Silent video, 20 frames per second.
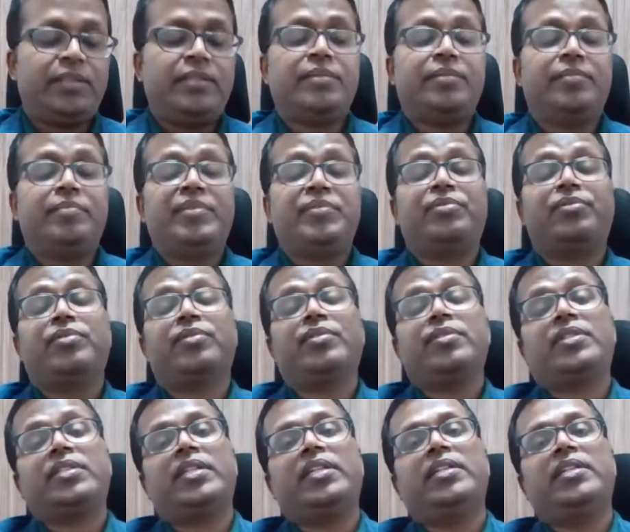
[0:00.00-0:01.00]
before
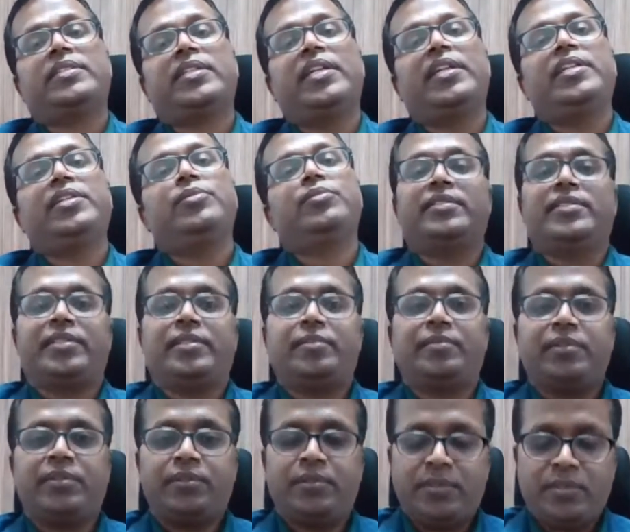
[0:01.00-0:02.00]
telling you
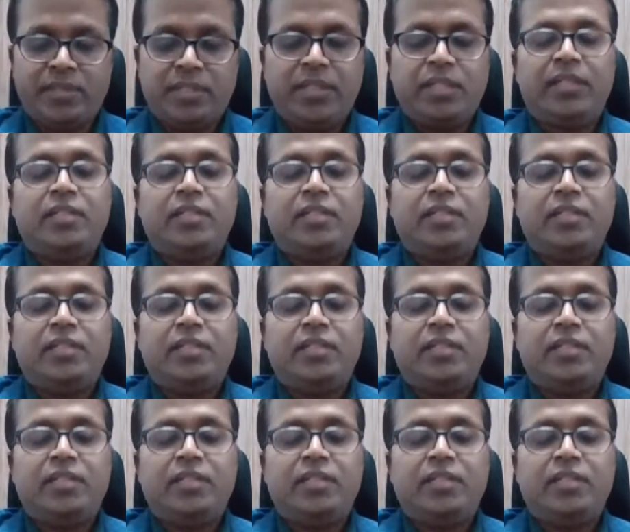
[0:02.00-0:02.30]
details about